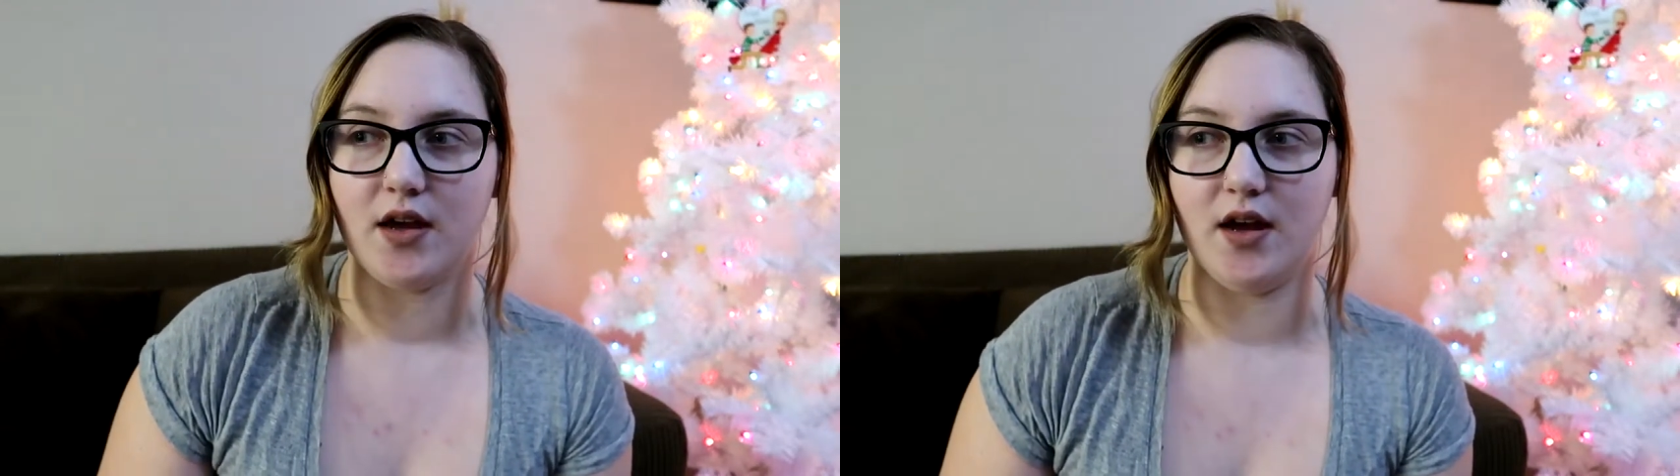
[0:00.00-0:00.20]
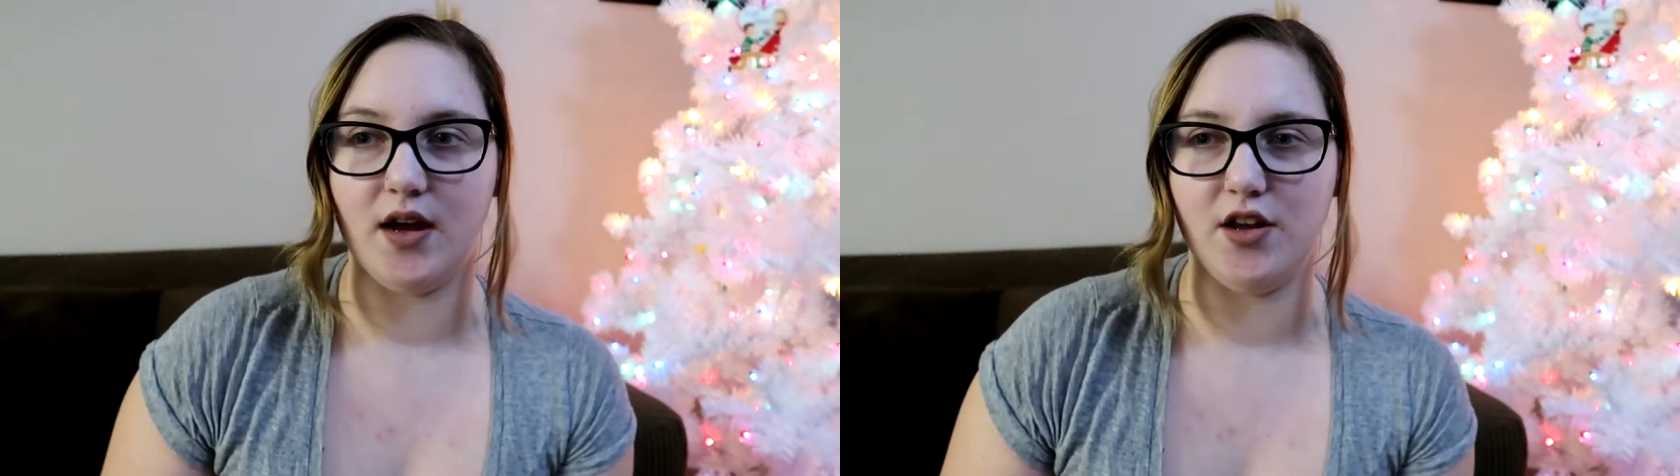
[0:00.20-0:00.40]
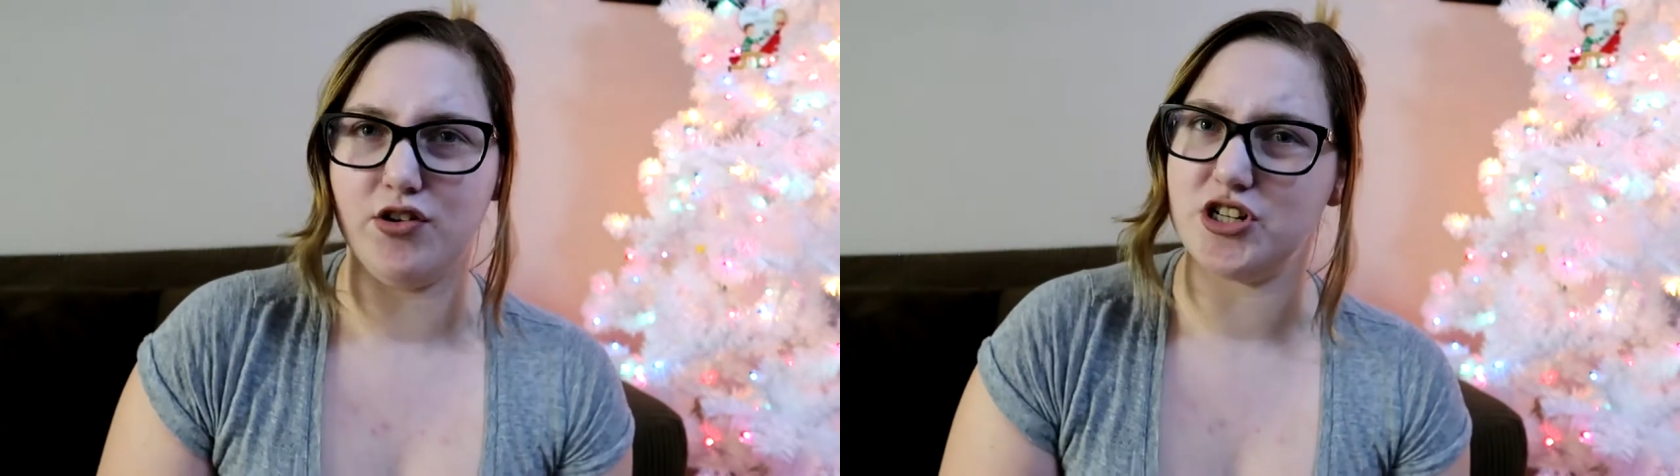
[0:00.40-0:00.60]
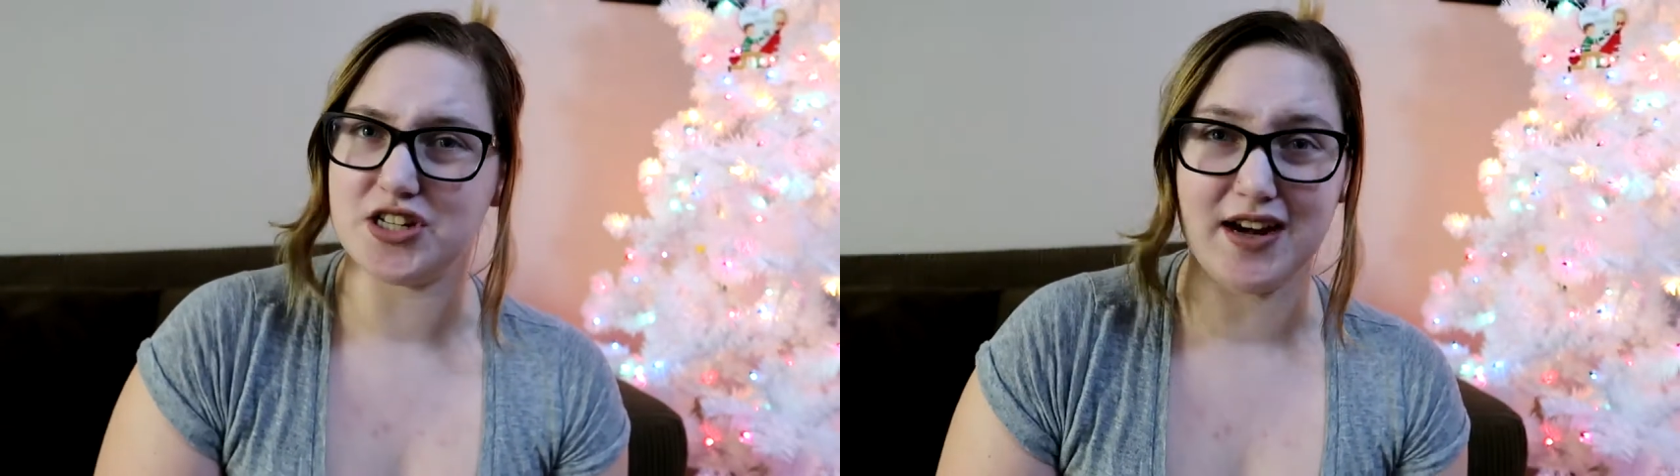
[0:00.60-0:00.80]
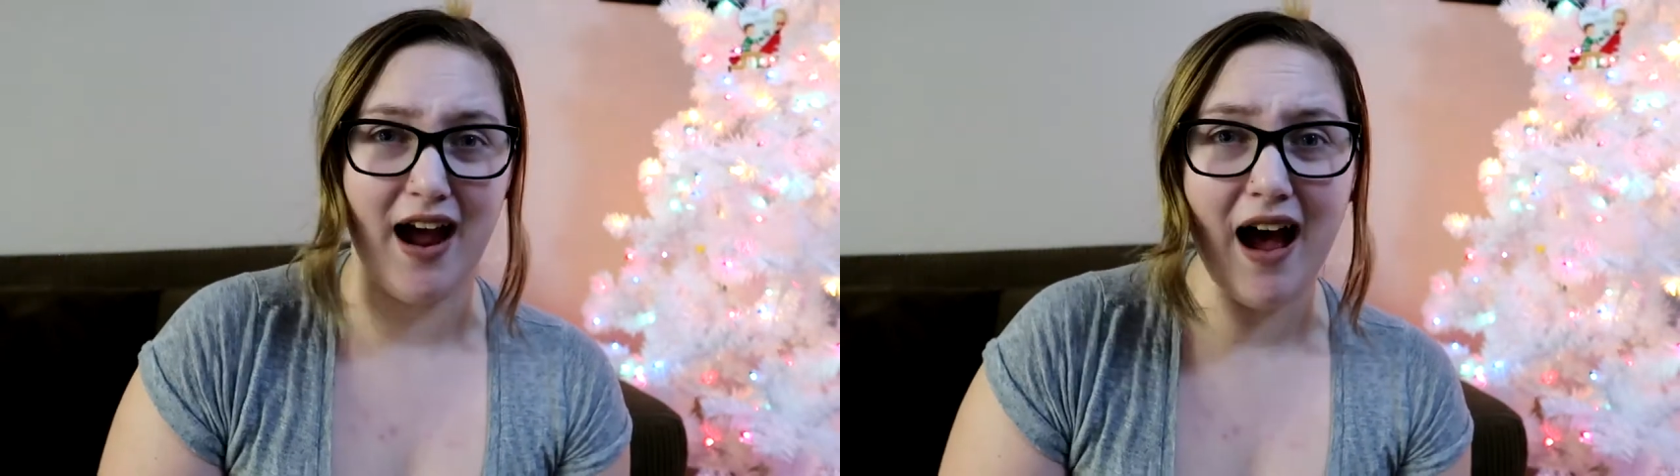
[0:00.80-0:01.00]
Uh, you can
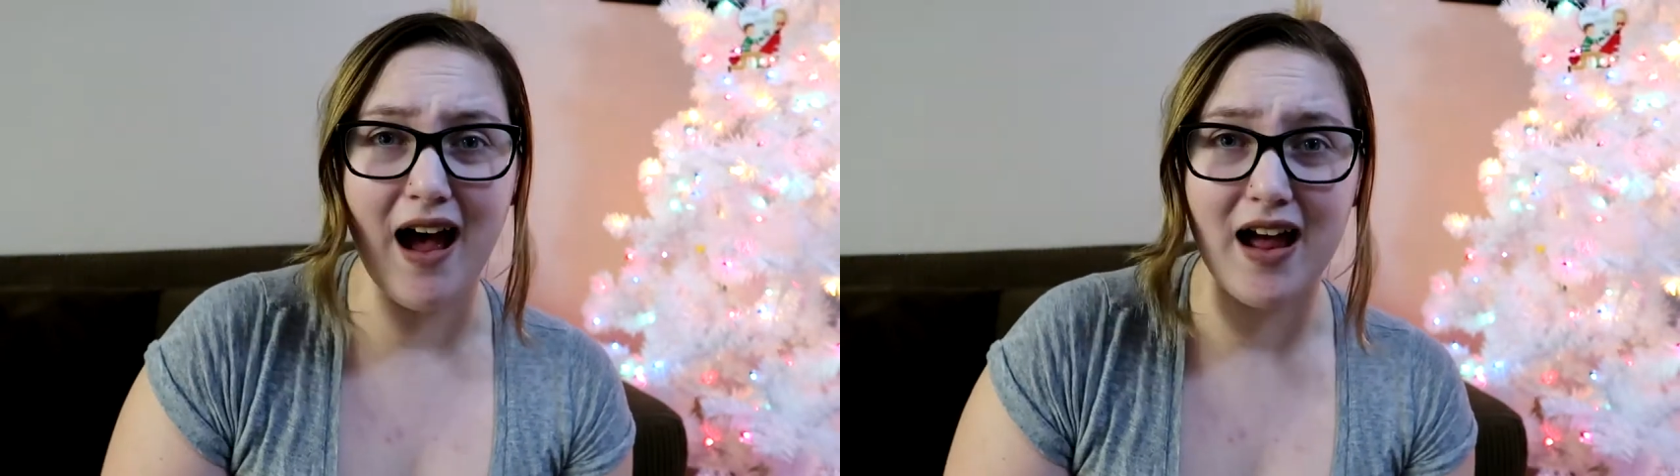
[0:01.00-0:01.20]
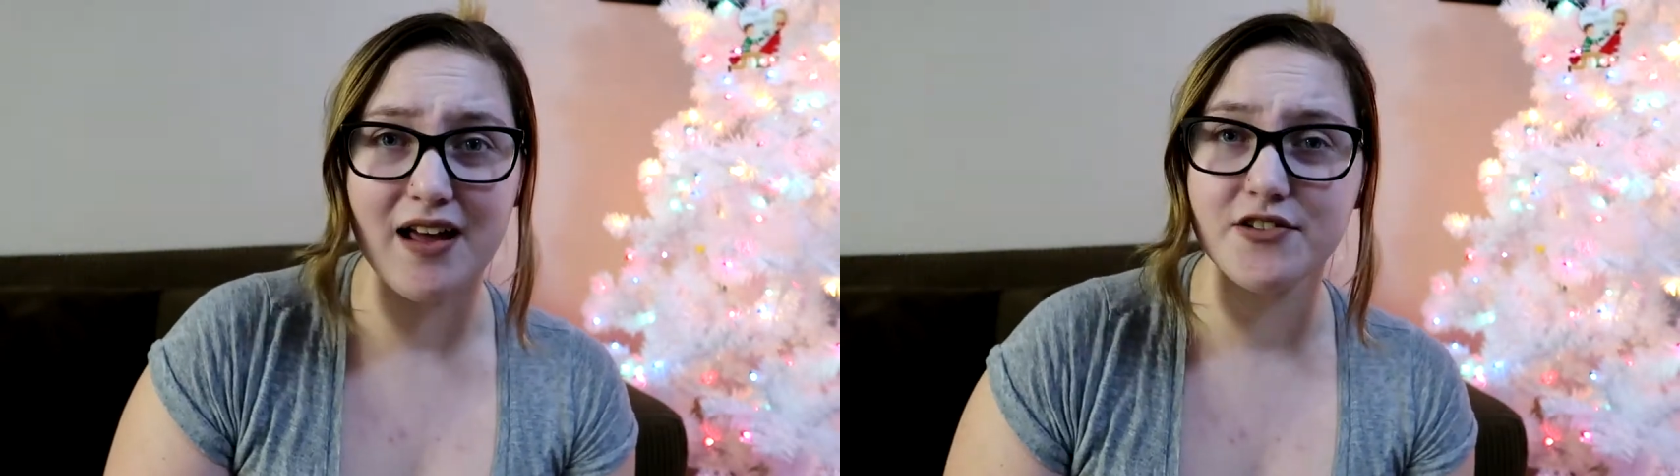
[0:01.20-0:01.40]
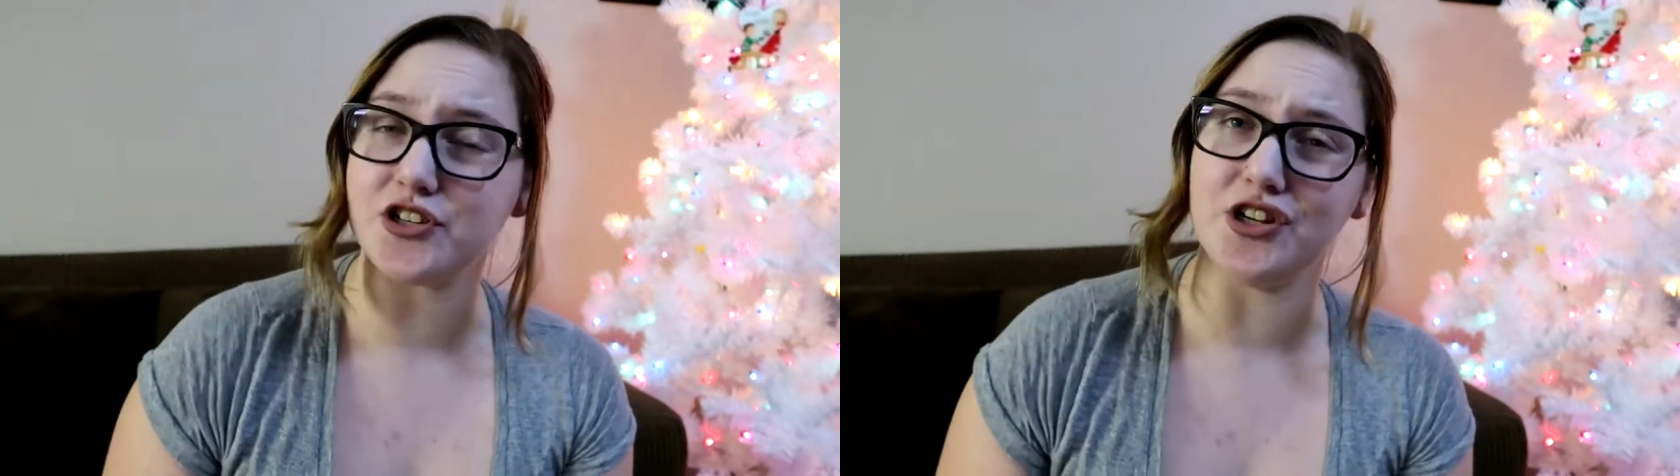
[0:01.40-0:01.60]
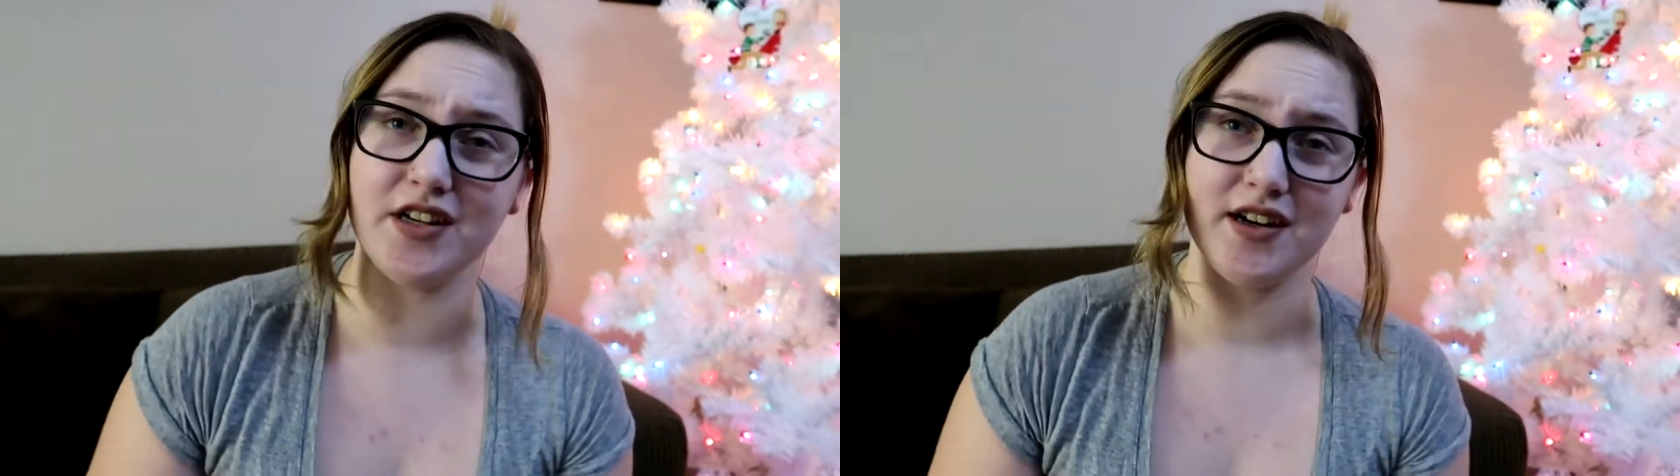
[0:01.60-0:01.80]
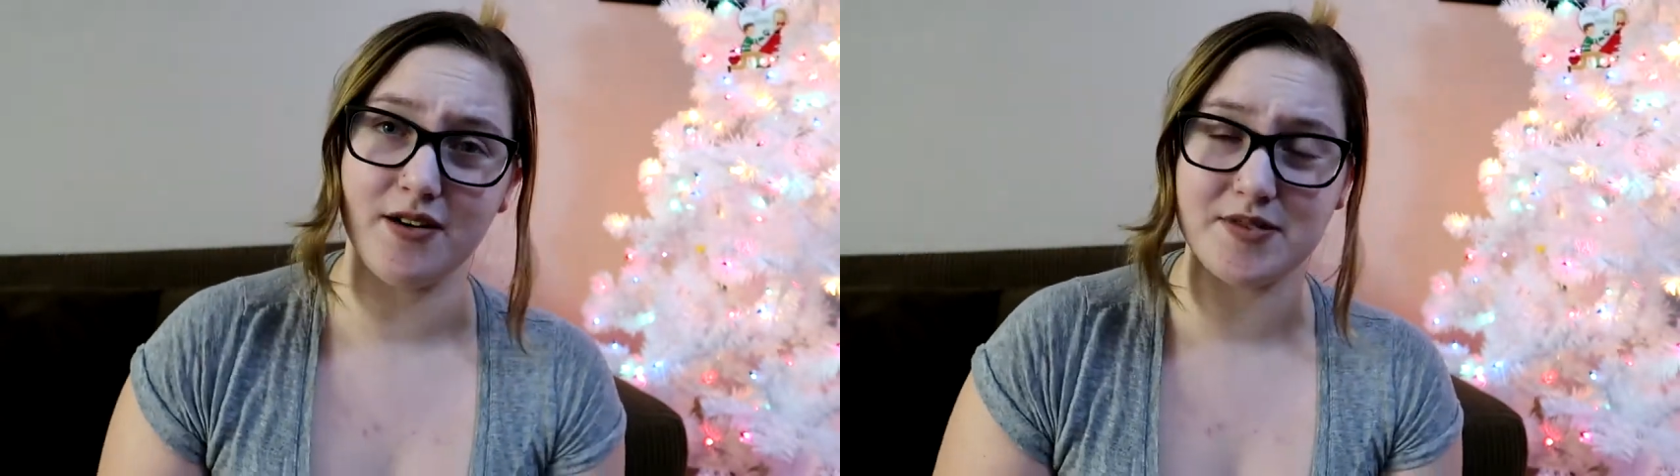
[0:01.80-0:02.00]
just get hives or you can get an